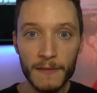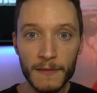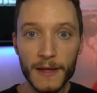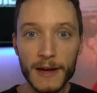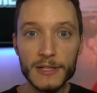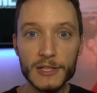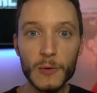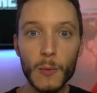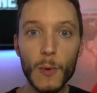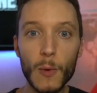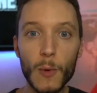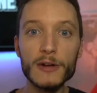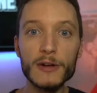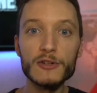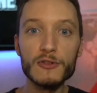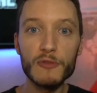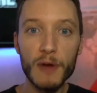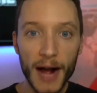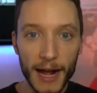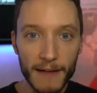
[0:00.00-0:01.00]
that is the one
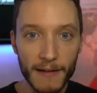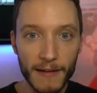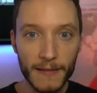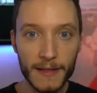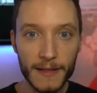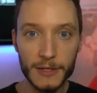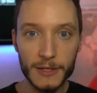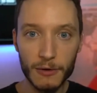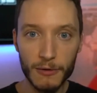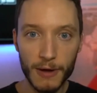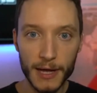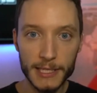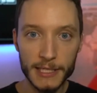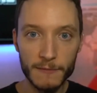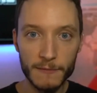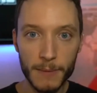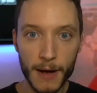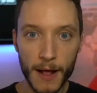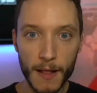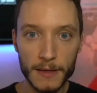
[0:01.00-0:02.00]
driving this
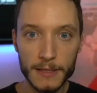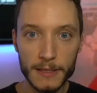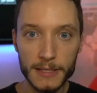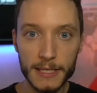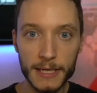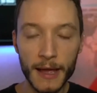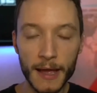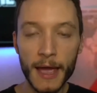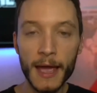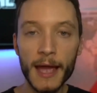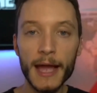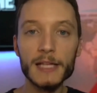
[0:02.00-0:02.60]
aggressive policy.